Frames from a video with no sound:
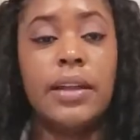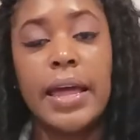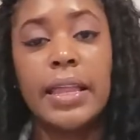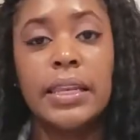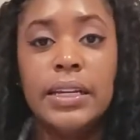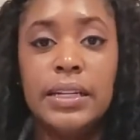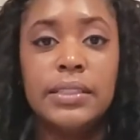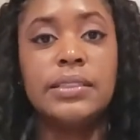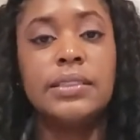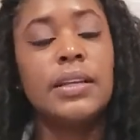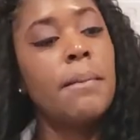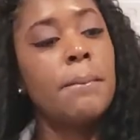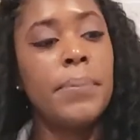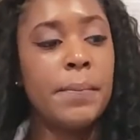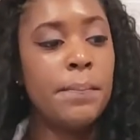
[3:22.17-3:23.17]
At least
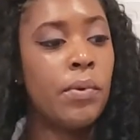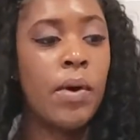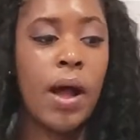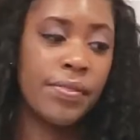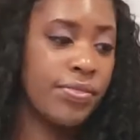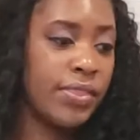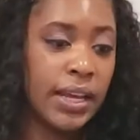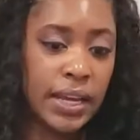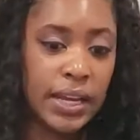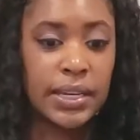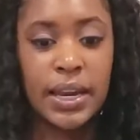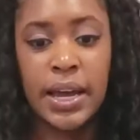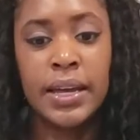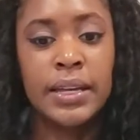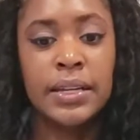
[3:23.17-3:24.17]
some people, I think it
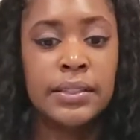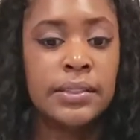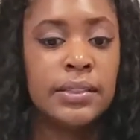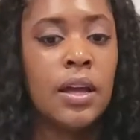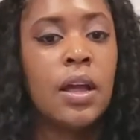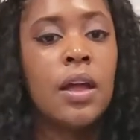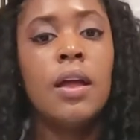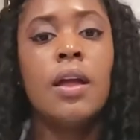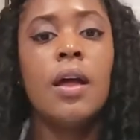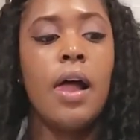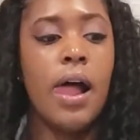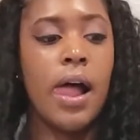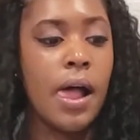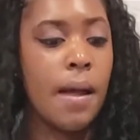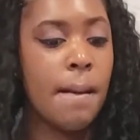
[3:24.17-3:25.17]
does.
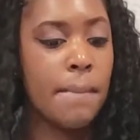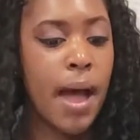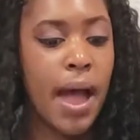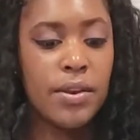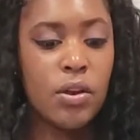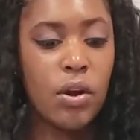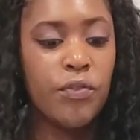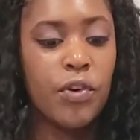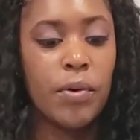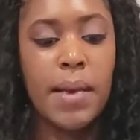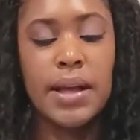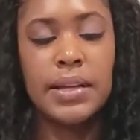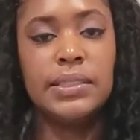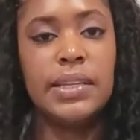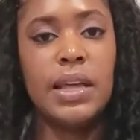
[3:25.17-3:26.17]
I know for
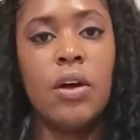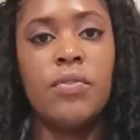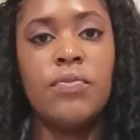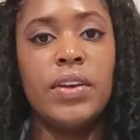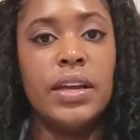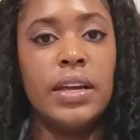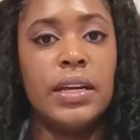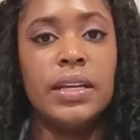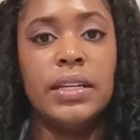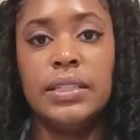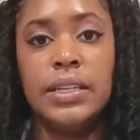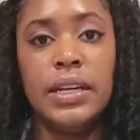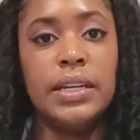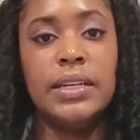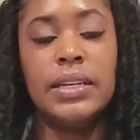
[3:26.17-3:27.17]
myself, it
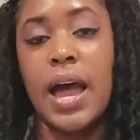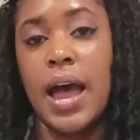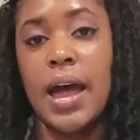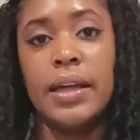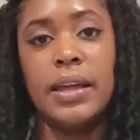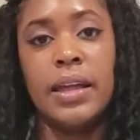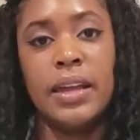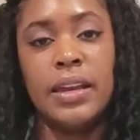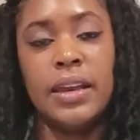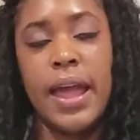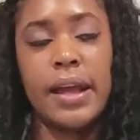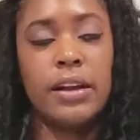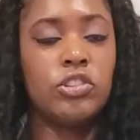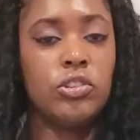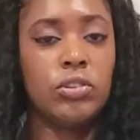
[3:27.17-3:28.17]
did not. And
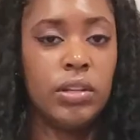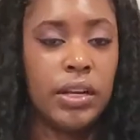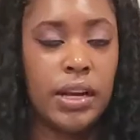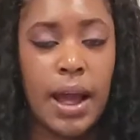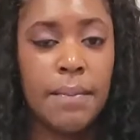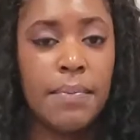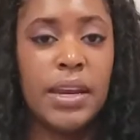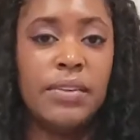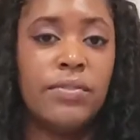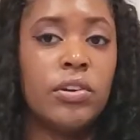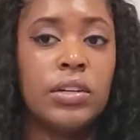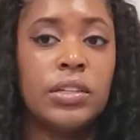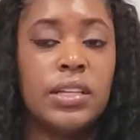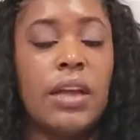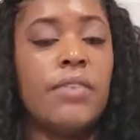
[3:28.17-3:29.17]
actually, I'm not even going
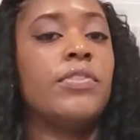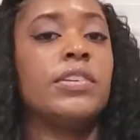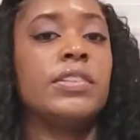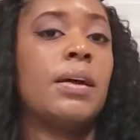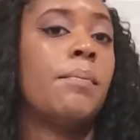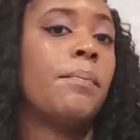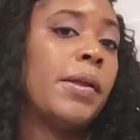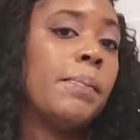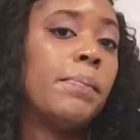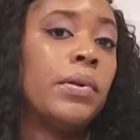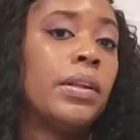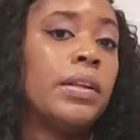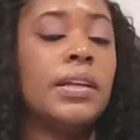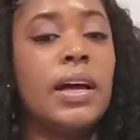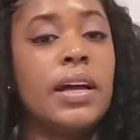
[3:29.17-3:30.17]
to say for some
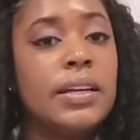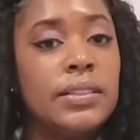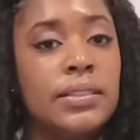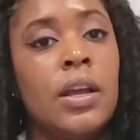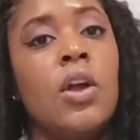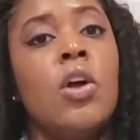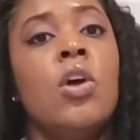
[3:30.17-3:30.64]
people it does.